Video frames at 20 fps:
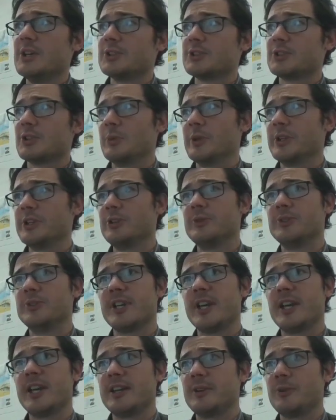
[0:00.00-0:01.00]
So when you'd
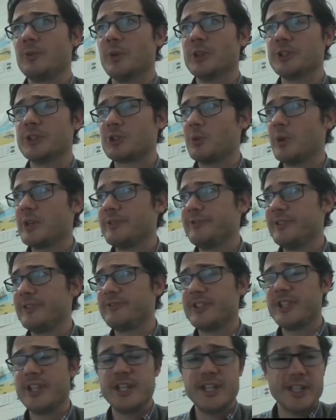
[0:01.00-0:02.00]
say, was
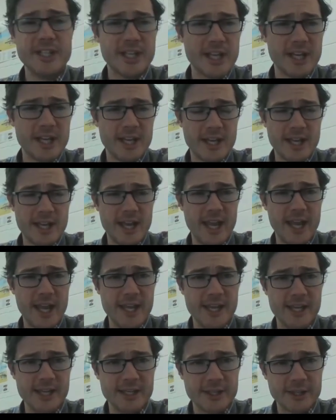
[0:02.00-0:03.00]
2015
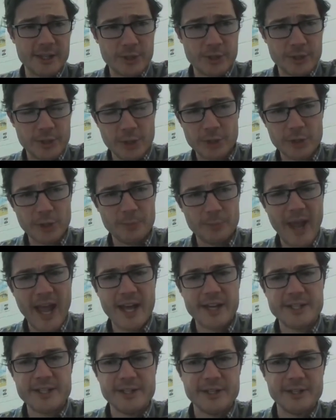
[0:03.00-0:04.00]
a good or
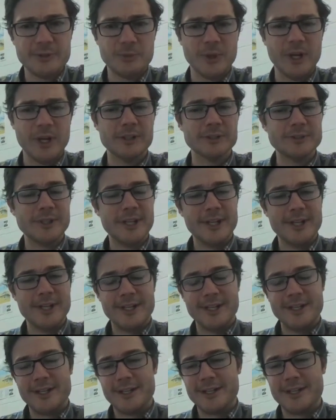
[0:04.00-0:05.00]
bad year? Well,
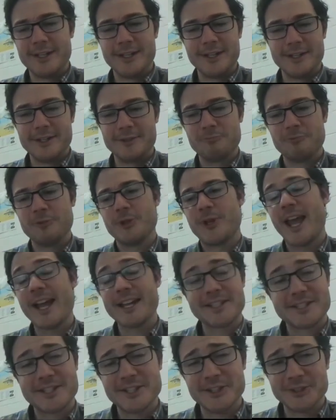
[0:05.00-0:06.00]
you
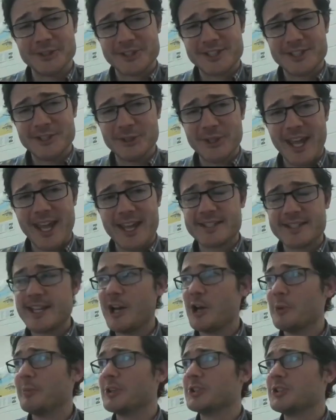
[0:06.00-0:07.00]
can still can't
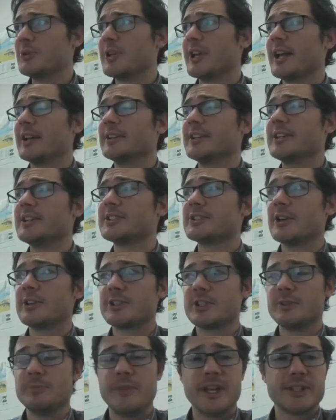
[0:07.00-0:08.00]
tell, but you can at least
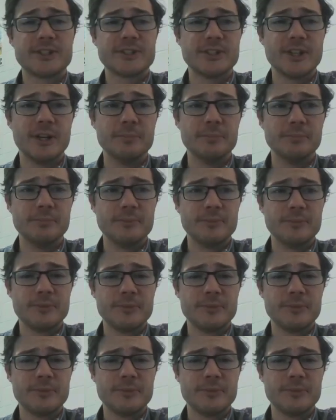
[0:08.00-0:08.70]
start to make some